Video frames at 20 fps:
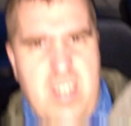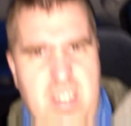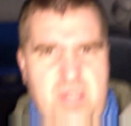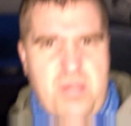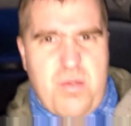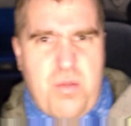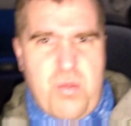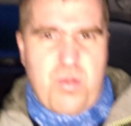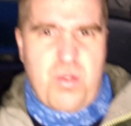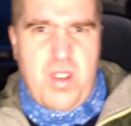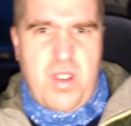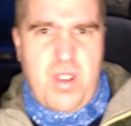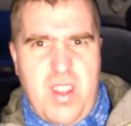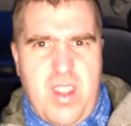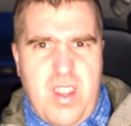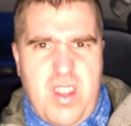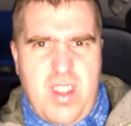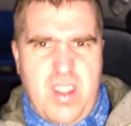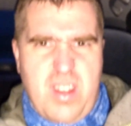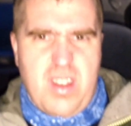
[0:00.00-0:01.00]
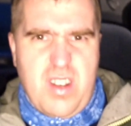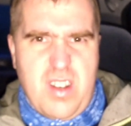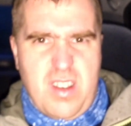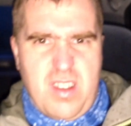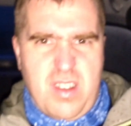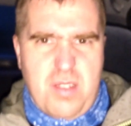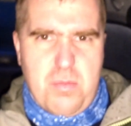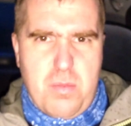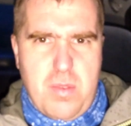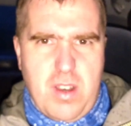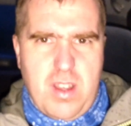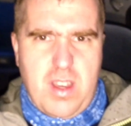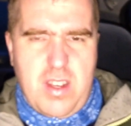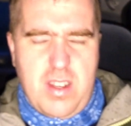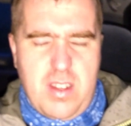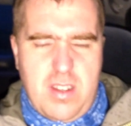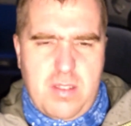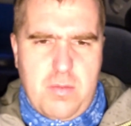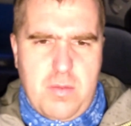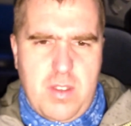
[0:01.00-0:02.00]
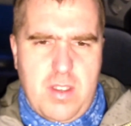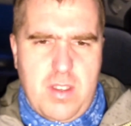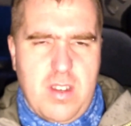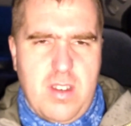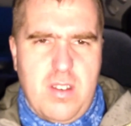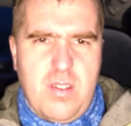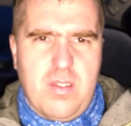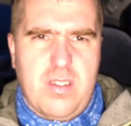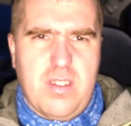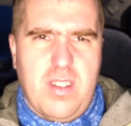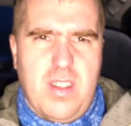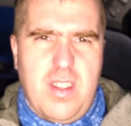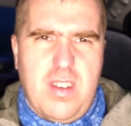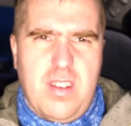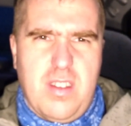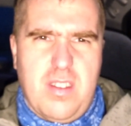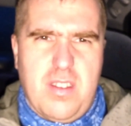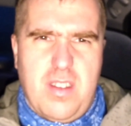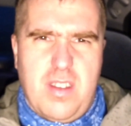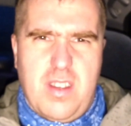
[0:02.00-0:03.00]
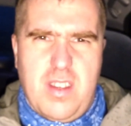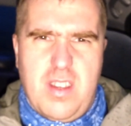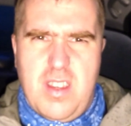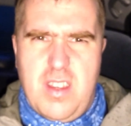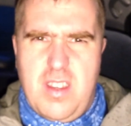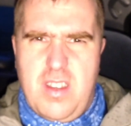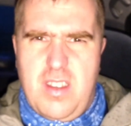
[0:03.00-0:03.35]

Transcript: is really blinding me, I don't see anything.